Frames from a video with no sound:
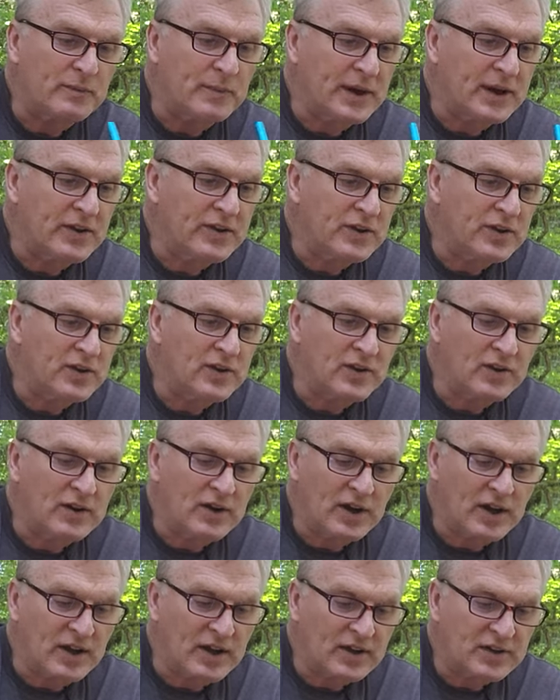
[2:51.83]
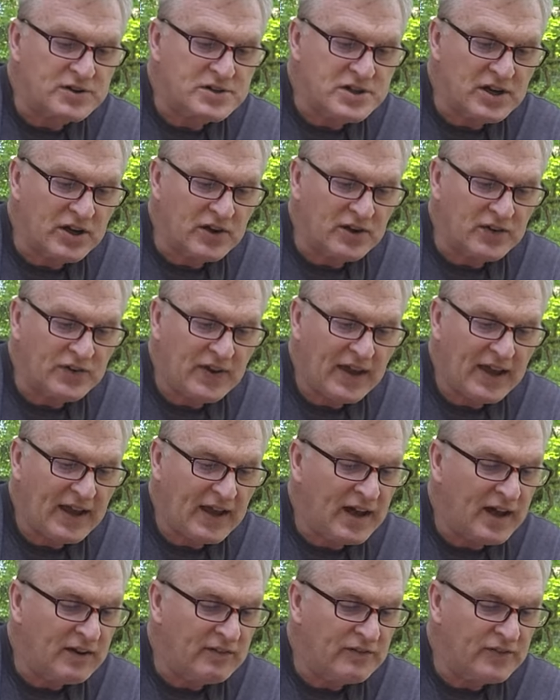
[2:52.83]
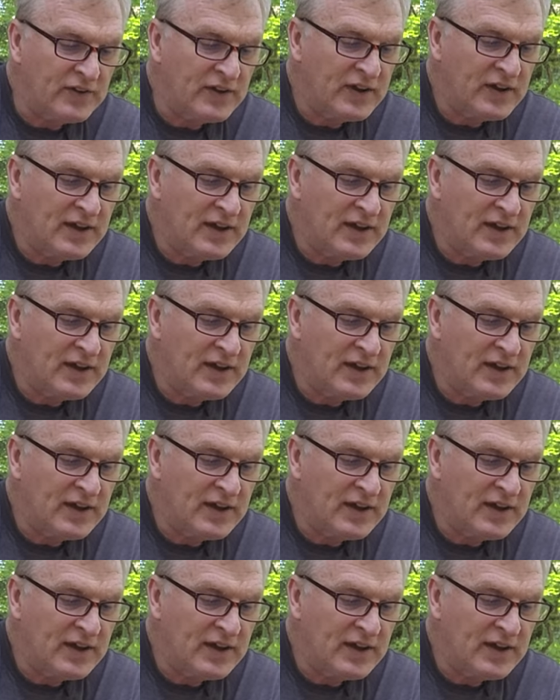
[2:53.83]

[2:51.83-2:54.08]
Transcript: my other chairs have.